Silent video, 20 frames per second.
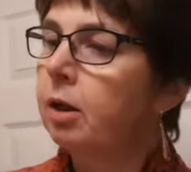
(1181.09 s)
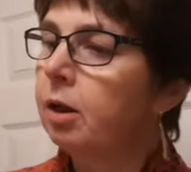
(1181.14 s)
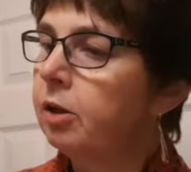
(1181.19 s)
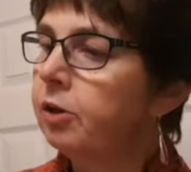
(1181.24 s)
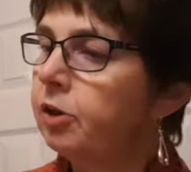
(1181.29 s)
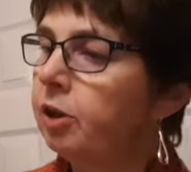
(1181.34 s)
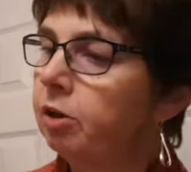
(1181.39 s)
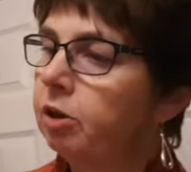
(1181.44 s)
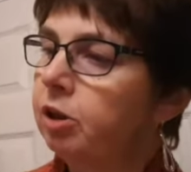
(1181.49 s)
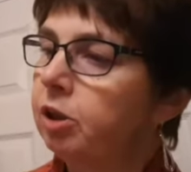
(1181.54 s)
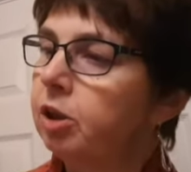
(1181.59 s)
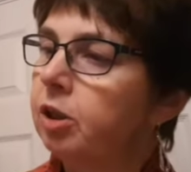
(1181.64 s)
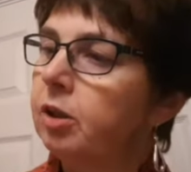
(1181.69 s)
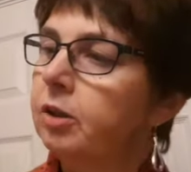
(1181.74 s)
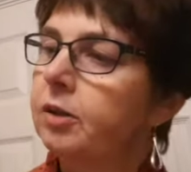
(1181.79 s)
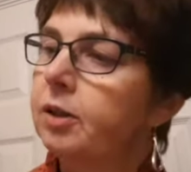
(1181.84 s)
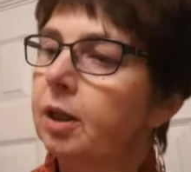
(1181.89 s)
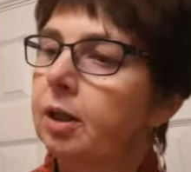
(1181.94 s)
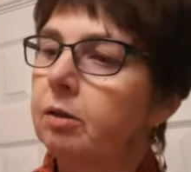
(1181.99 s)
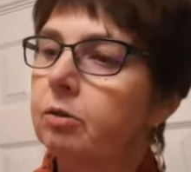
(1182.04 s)
So you
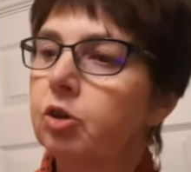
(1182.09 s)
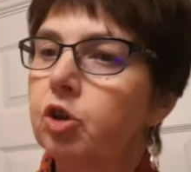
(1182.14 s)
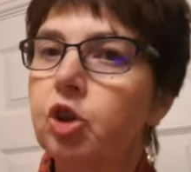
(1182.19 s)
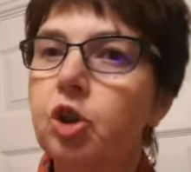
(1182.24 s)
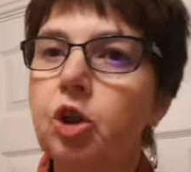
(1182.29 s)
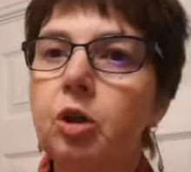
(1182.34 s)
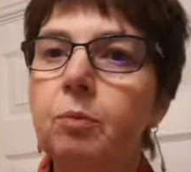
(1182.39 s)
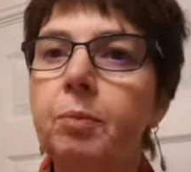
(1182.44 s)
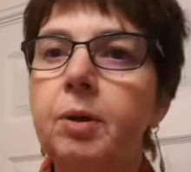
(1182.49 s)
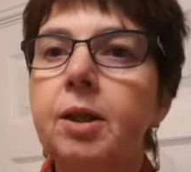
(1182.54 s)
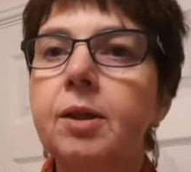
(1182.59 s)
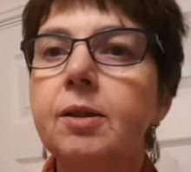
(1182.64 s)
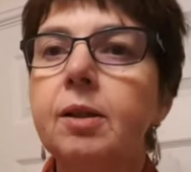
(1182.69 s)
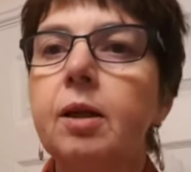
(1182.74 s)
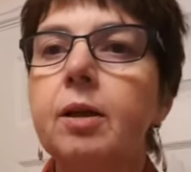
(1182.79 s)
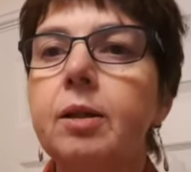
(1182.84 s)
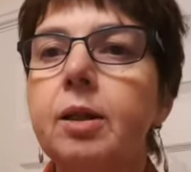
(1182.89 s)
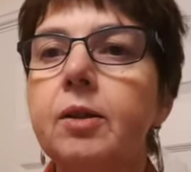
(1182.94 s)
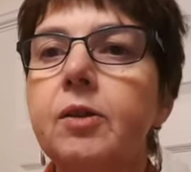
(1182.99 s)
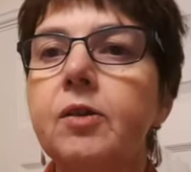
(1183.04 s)
cut out the shirt piece
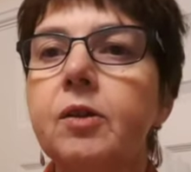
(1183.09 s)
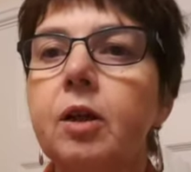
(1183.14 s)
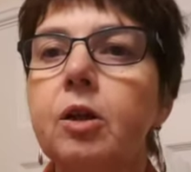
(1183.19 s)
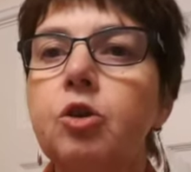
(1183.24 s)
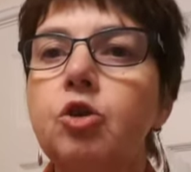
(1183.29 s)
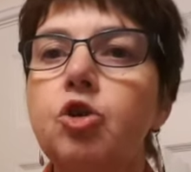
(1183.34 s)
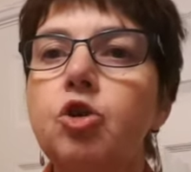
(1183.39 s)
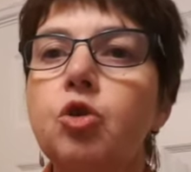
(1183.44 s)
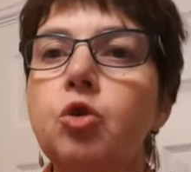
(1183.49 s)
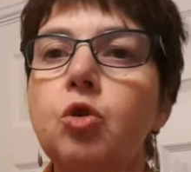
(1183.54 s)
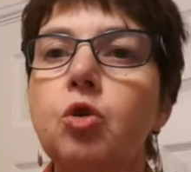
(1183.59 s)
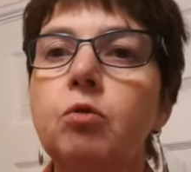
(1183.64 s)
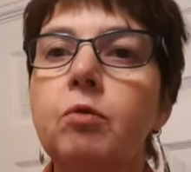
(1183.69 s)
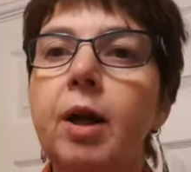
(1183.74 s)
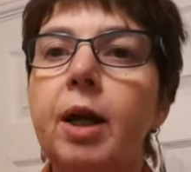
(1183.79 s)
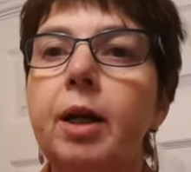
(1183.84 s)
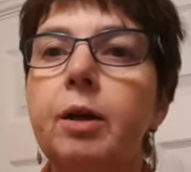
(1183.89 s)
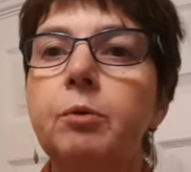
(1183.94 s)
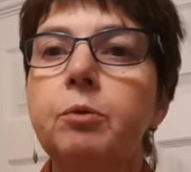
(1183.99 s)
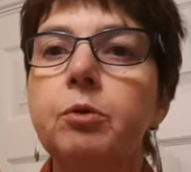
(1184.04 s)
like this, so you draw
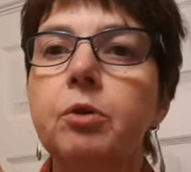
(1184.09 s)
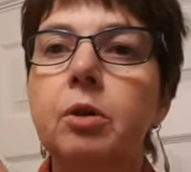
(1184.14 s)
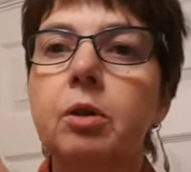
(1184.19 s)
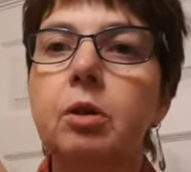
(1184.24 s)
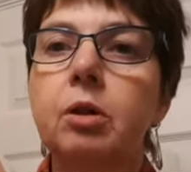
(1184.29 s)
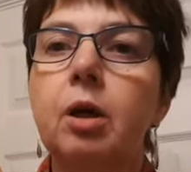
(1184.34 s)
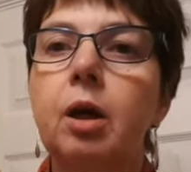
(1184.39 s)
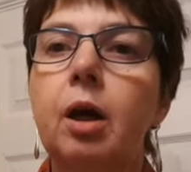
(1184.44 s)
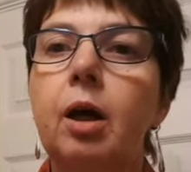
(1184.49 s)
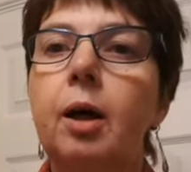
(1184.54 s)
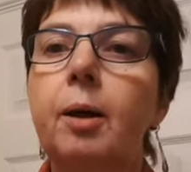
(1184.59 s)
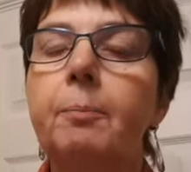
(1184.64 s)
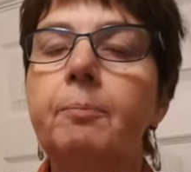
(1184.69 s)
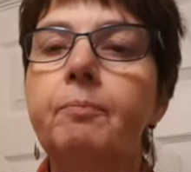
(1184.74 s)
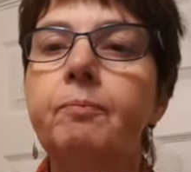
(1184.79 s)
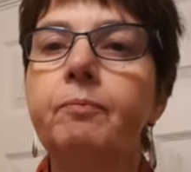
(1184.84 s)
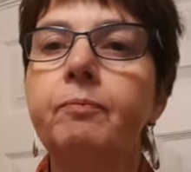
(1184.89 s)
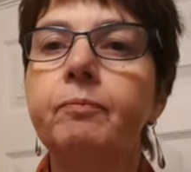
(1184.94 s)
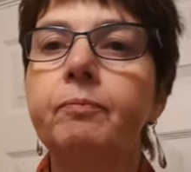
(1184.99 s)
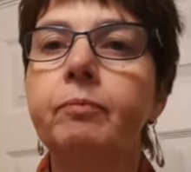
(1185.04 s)
around
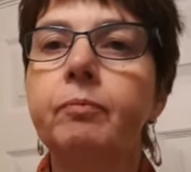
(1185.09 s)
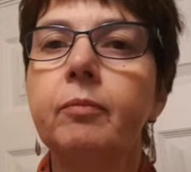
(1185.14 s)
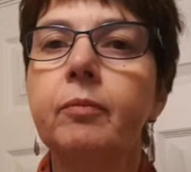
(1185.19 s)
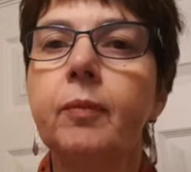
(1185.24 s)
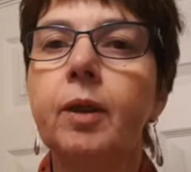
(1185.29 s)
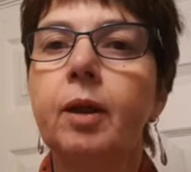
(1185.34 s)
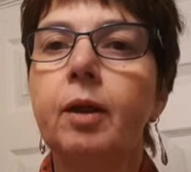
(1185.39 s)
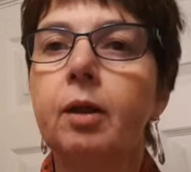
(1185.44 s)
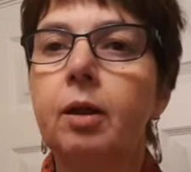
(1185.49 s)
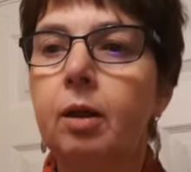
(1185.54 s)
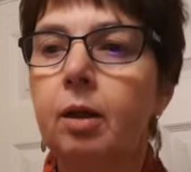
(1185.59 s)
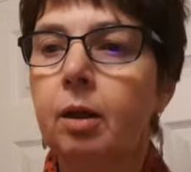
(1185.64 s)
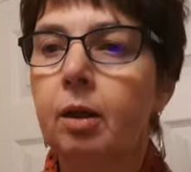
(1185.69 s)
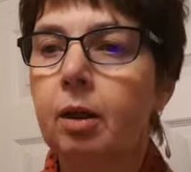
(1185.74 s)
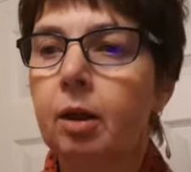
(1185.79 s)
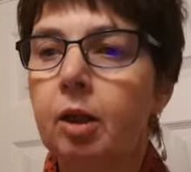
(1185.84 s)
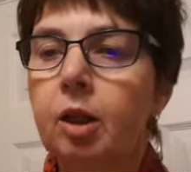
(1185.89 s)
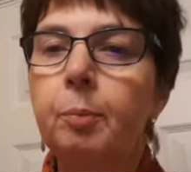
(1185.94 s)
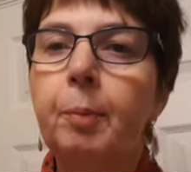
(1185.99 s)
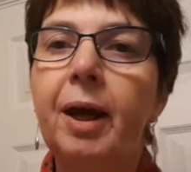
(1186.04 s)

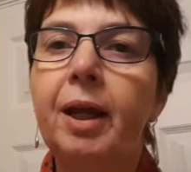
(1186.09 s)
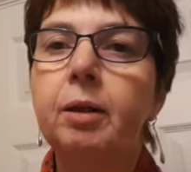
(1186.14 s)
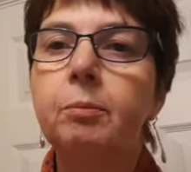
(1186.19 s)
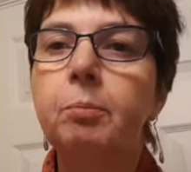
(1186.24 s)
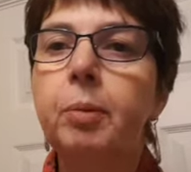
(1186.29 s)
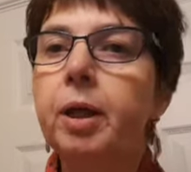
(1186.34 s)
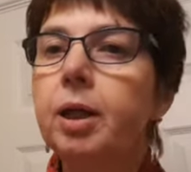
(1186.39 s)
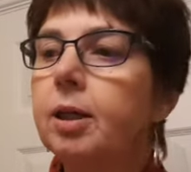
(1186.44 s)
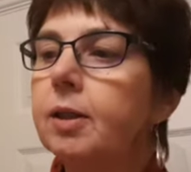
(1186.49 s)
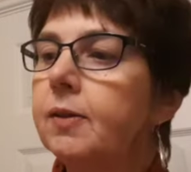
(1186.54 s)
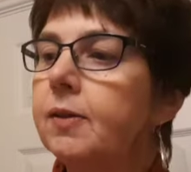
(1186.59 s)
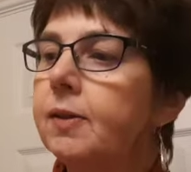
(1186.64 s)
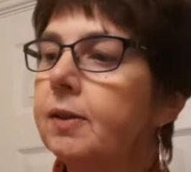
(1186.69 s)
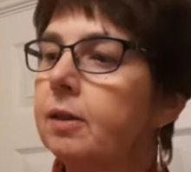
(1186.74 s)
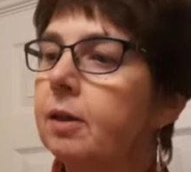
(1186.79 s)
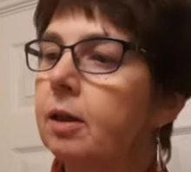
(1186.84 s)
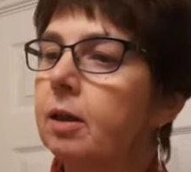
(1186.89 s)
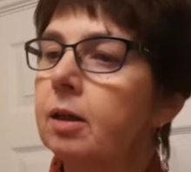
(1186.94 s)
the pattern piece